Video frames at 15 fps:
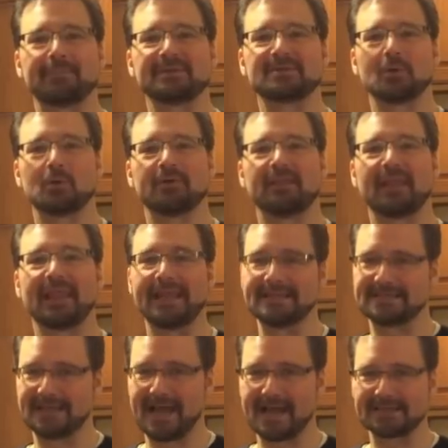episode of The
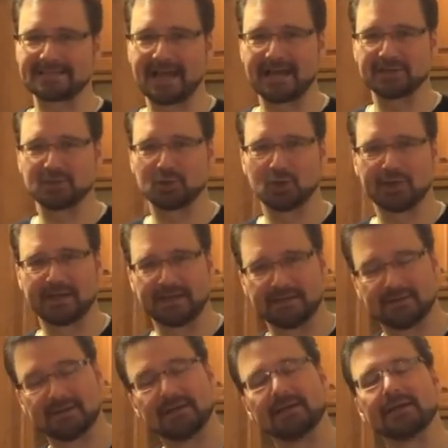Lazy Guy's Guide to Cooking.
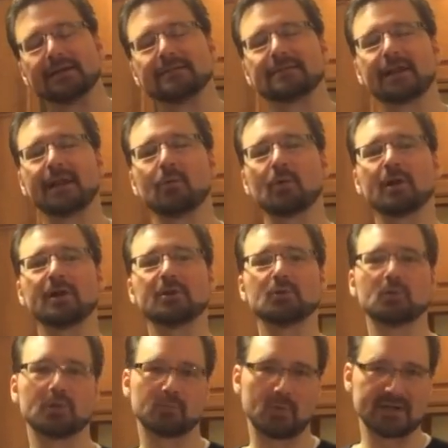Today we're going
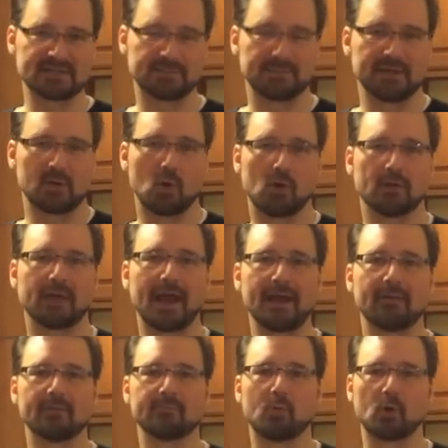to do a recipe called
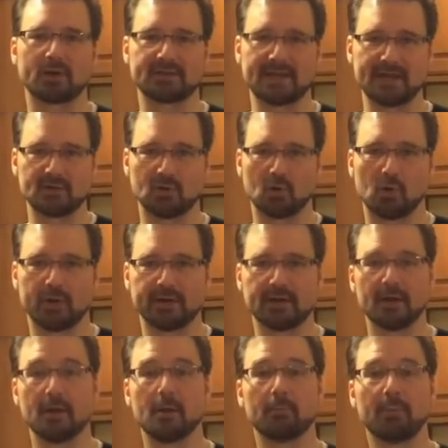Island Pork Tenderloin,
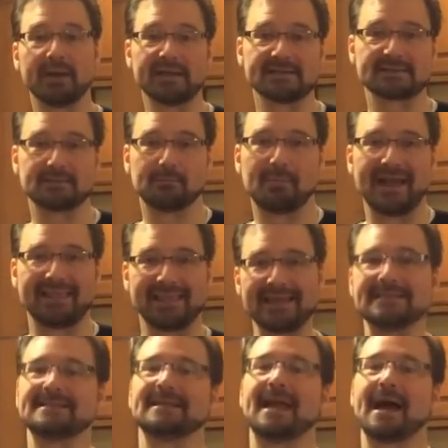but it's my
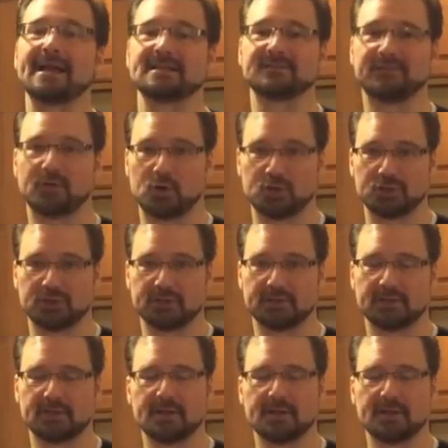lazy guy's version.